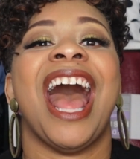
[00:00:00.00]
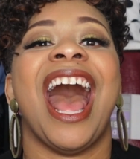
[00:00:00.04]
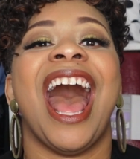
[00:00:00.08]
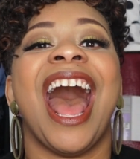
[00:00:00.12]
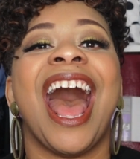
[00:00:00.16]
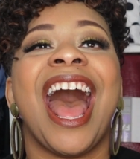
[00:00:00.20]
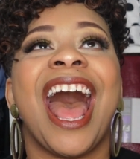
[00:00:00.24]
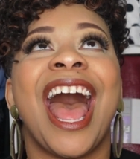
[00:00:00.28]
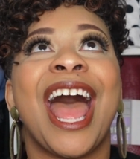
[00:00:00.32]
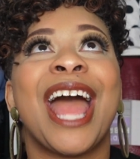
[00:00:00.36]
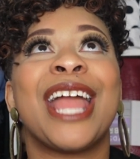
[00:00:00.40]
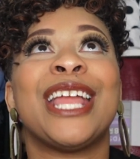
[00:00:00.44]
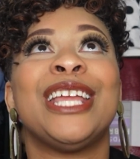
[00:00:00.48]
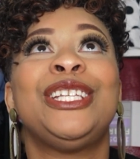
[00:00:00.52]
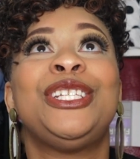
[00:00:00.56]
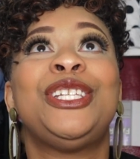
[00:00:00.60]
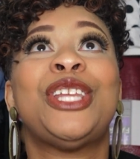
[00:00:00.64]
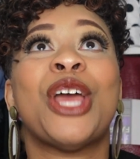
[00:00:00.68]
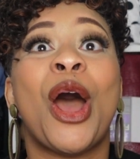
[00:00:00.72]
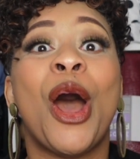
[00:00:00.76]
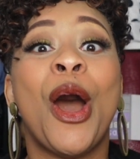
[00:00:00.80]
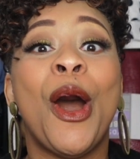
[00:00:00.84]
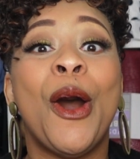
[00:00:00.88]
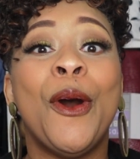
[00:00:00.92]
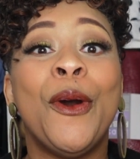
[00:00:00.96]
I
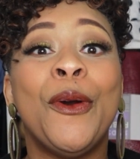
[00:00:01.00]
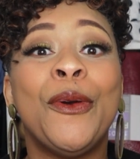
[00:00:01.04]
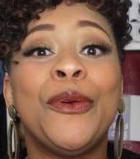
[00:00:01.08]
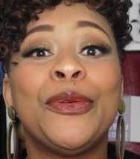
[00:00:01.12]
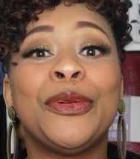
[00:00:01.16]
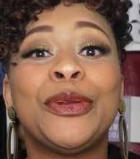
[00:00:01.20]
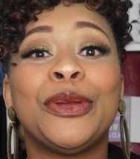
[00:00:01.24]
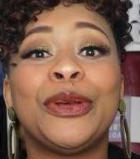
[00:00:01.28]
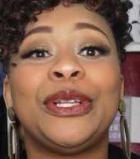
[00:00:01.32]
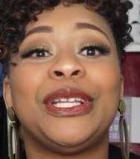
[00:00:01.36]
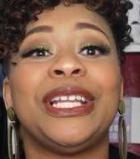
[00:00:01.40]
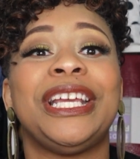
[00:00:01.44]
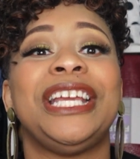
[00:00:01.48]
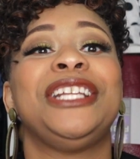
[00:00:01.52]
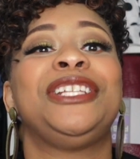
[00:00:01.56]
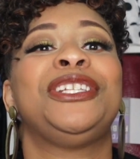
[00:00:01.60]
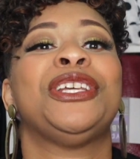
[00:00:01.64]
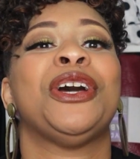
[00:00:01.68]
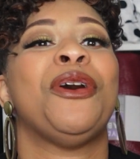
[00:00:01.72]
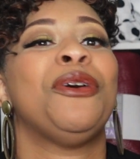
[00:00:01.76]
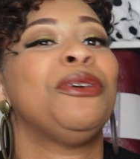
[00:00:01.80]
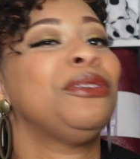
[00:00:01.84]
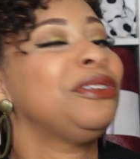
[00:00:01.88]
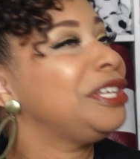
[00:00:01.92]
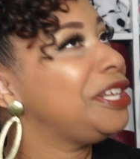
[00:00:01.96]
totally
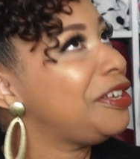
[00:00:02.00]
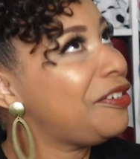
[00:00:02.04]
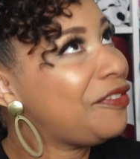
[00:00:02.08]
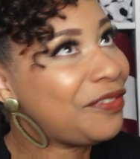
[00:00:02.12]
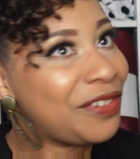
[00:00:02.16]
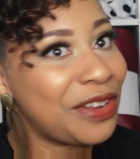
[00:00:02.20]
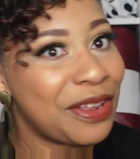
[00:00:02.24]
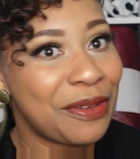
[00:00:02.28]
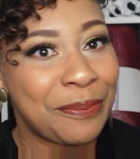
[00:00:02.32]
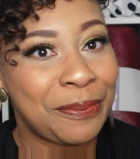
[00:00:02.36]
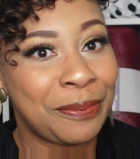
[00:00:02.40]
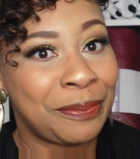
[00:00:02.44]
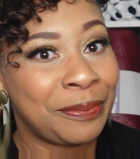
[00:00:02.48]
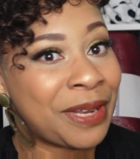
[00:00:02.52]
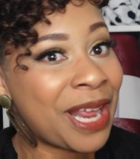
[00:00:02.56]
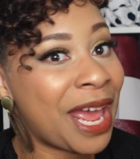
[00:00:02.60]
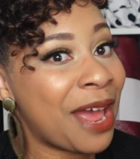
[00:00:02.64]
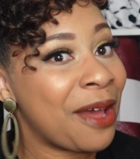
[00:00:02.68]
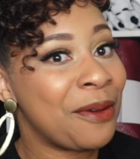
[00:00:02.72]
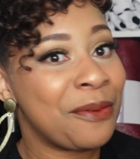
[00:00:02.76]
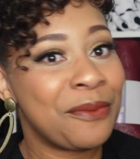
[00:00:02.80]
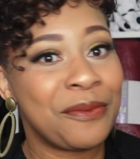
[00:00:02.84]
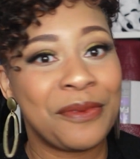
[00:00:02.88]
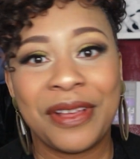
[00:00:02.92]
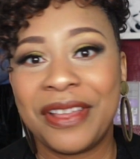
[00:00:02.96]
flipped
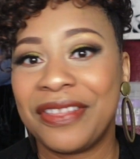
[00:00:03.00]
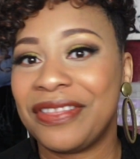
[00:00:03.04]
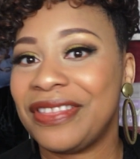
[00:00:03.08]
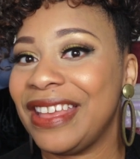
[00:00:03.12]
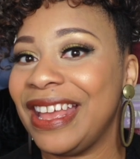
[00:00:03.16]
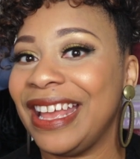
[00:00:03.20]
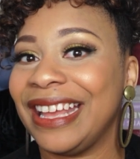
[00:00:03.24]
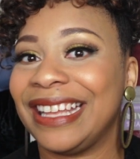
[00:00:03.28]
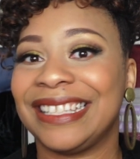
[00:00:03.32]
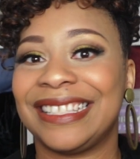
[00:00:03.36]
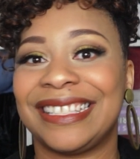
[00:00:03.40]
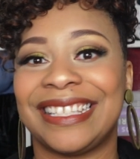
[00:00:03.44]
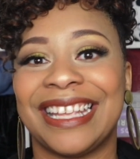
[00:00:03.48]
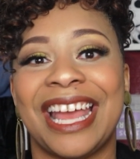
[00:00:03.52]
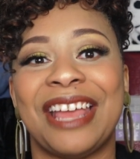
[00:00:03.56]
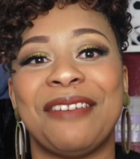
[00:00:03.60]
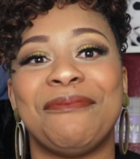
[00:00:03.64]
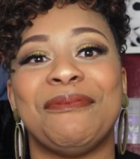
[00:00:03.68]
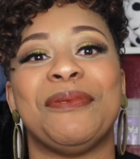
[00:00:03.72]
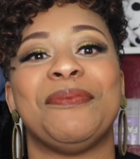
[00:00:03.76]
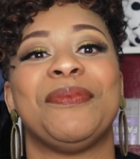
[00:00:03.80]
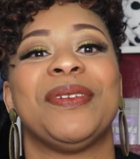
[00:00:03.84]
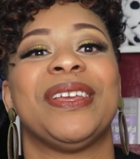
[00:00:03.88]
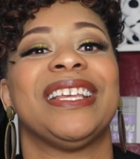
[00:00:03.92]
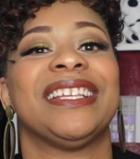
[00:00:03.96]
out with
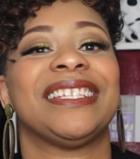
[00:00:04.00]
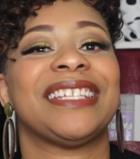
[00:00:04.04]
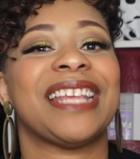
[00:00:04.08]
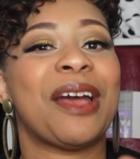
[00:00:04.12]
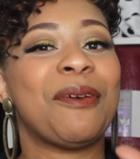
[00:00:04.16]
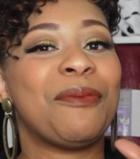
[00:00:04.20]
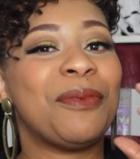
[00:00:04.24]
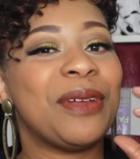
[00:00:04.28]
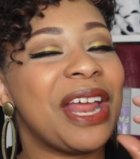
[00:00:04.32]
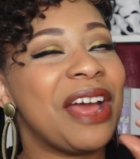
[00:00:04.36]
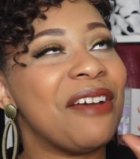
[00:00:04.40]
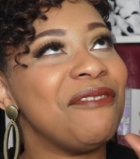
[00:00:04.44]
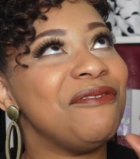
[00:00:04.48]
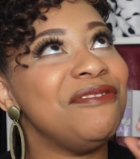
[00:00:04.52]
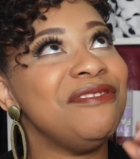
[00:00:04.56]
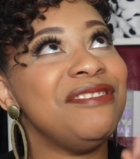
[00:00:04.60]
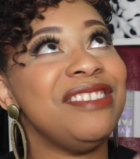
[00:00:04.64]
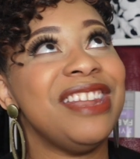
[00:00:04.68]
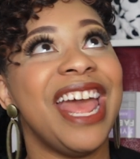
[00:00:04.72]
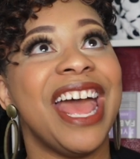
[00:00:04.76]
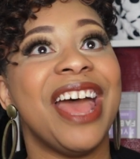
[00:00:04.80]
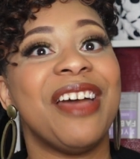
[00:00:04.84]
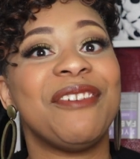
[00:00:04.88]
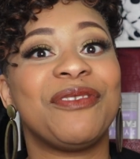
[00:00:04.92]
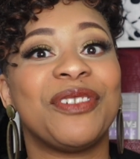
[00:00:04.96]
excitement because I would have
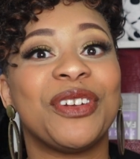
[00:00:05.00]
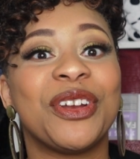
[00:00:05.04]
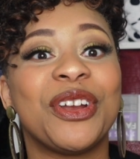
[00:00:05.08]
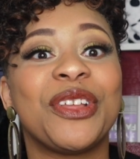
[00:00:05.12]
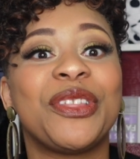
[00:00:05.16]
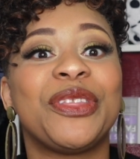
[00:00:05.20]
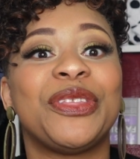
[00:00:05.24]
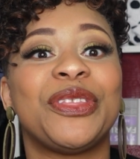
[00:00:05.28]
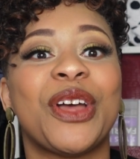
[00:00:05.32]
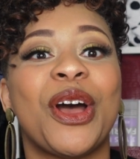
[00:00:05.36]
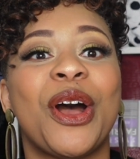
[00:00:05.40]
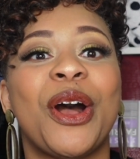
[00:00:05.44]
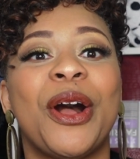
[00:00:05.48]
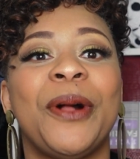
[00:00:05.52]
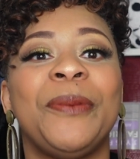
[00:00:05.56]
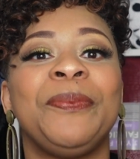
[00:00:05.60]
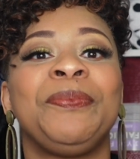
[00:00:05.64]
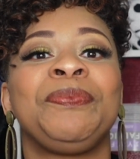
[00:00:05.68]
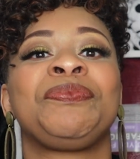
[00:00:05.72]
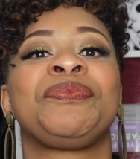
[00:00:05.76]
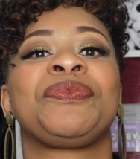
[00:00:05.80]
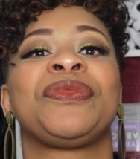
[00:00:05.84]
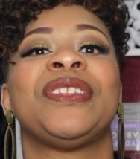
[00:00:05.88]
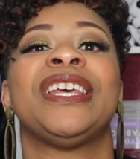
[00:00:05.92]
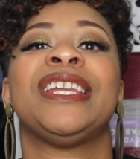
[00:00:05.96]
never thought
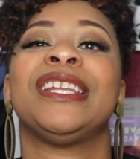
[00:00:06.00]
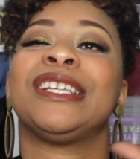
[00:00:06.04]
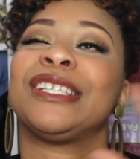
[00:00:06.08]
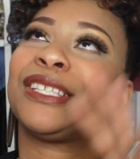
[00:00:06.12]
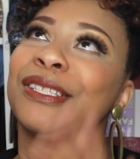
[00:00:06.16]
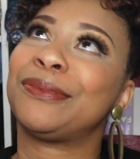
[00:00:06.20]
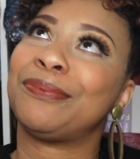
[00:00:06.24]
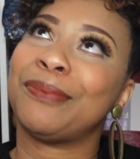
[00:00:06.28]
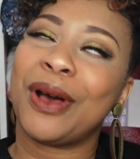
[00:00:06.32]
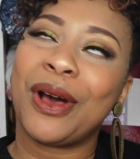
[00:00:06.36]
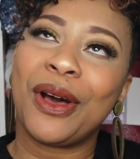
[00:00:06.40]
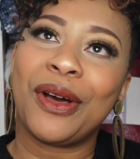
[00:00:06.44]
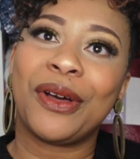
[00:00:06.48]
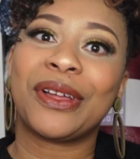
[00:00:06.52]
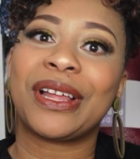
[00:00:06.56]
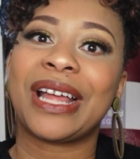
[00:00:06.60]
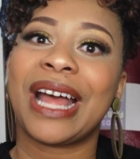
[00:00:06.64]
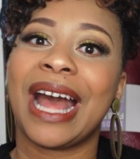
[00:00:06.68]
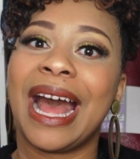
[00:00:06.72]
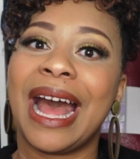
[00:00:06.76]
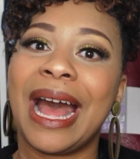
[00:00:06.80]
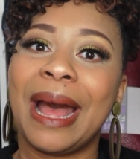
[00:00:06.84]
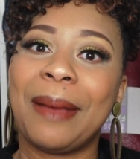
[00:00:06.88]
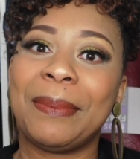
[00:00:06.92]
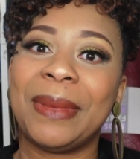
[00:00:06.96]
that a small
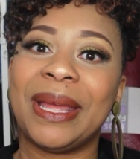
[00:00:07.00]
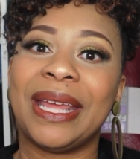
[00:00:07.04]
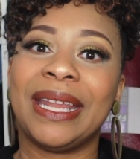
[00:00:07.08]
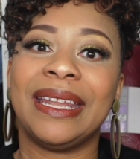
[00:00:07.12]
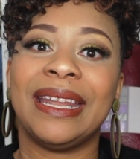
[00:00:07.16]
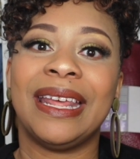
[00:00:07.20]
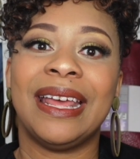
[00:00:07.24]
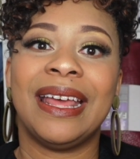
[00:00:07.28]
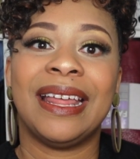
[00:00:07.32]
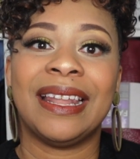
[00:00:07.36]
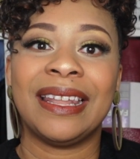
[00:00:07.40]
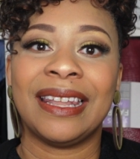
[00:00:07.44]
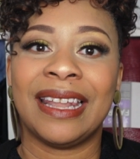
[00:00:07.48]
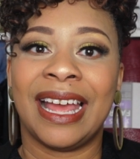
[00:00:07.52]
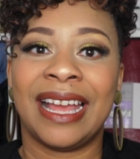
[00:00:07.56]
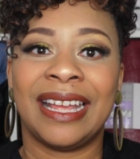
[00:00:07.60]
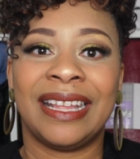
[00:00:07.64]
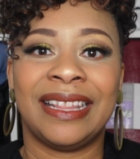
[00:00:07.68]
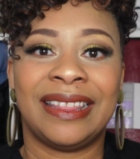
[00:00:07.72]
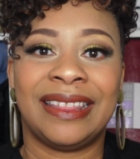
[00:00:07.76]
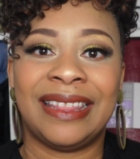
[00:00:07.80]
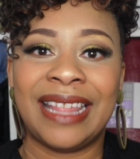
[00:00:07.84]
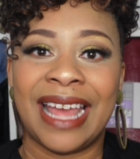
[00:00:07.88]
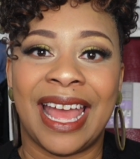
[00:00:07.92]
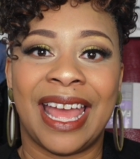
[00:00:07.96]
comment
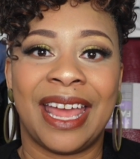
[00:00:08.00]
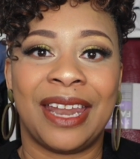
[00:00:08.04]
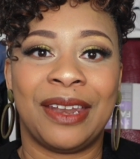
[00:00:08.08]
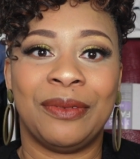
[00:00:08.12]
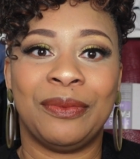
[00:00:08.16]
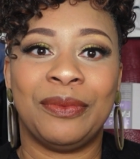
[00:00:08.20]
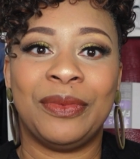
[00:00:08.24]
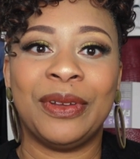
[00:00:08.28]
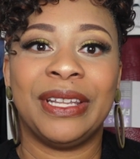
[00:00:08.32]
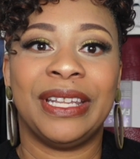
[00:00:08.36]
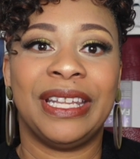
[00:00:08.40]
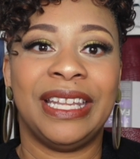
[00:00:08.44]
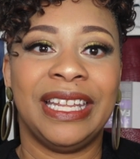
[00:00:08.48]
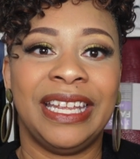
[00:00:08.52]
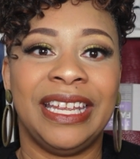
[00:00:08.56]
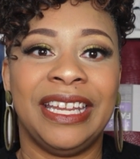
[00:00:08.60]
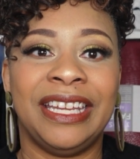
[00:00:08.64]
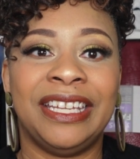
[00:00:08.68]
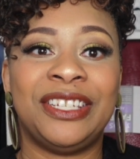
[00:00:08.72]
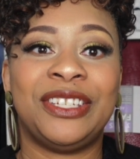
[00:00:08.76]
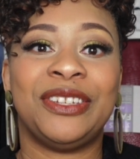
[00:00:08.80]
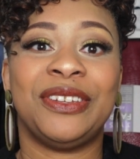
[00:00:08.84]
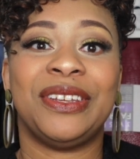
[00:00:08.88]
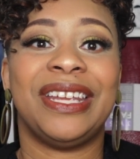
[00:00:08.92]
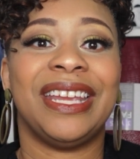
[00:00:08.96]
like that would
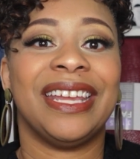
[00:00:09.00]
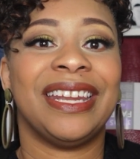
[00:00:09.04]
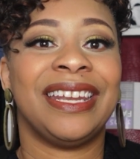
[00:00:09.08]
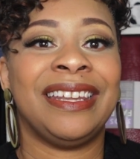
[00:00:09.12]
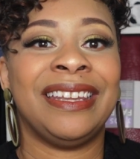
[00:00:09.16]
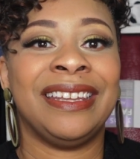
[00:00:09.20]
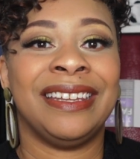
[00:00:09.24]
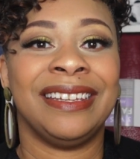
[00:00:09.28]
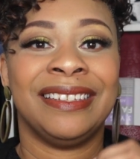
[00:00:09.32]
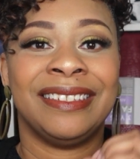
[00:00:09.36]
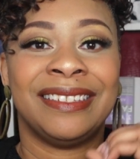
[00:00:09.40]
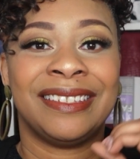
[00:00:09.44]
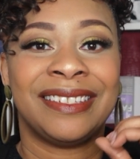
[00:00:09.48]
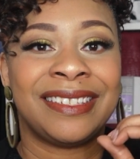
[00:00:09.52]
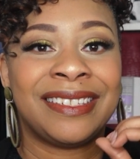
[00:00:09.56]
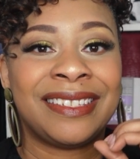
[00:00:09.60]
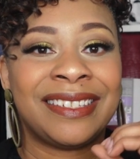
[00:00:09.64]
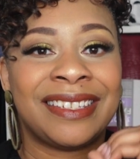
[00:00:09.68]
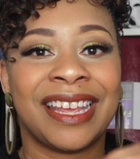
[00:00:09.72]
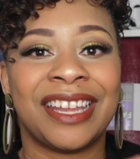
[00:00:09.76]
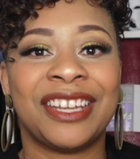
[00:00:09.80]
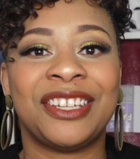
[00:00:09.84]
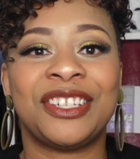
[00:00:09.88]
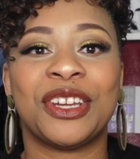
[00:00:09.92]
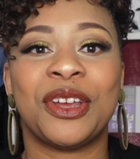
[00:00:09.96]
lead to getting
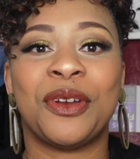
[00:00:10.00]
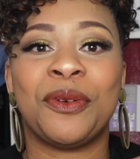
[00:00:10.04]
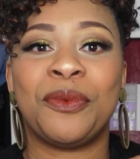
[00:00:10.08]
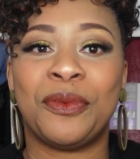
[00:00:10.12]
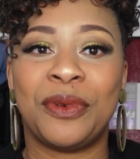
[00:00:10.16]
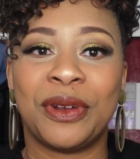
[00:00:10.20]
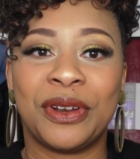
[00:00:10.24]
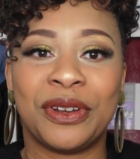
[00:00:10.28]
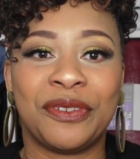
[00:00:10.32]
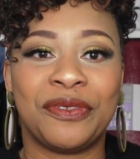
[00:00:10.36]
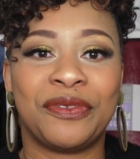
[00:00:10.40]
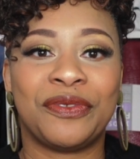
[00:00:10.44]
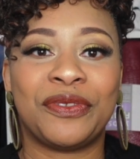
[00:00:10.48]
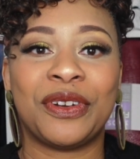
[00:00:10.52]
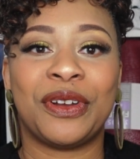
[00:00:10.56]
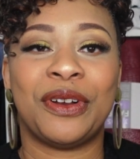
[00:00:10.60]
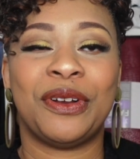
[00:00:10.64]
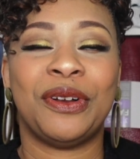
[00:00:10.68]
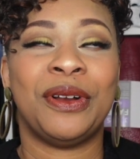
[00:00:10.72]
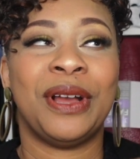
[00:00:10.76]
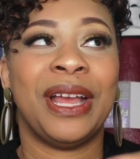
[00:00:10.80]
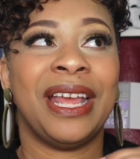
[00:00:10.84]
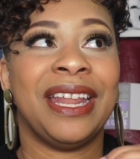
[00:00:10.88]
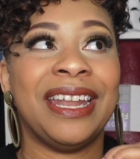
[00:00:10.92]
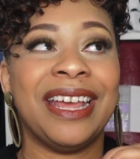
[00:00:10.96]
such a
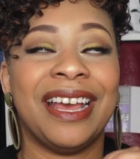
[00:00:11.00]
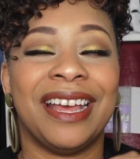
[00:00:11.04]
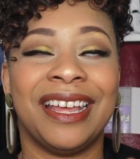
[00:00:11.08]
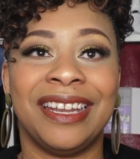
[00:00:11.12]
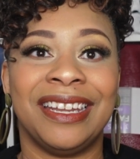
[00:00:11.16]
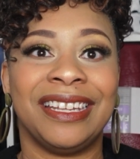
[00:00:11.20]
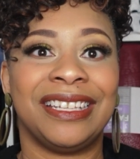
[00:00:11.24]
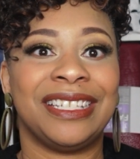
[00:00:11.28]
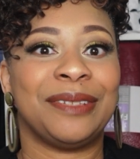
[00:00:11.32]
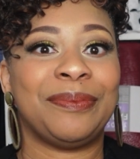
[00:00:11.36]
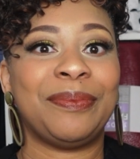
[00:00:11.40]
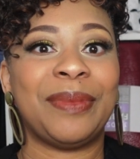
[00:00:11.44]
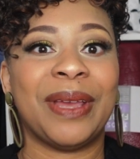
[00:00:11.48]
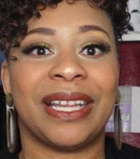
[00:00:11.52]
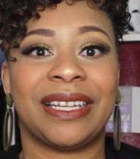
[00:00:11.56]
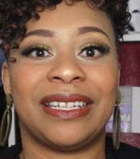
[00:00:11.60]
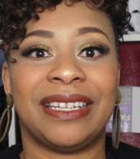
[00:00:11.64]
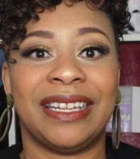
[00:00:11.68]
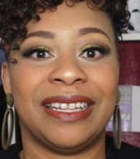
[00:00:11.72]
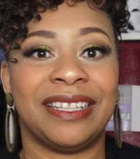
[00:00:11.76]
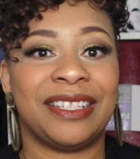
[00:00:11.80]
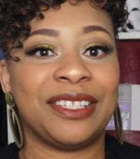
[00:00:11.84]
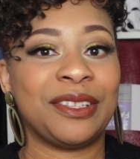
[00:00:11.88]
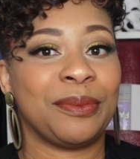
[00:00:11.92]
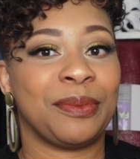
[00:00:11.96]
wonderful and
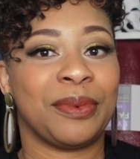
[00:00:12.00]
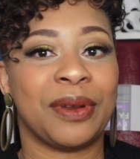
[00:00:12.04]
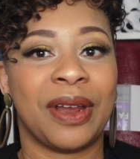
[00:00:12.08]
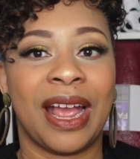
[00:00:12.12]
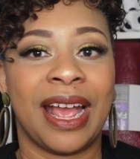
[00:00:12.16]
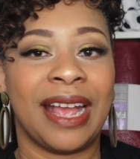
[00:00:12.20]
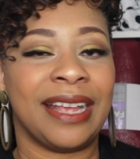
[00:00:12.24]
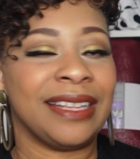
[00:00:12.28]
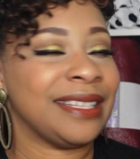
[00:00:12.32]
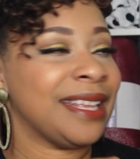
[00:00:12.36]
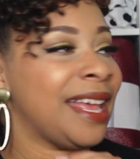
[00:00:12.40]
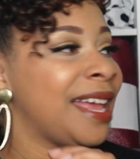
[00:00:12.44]
unexpected surprise.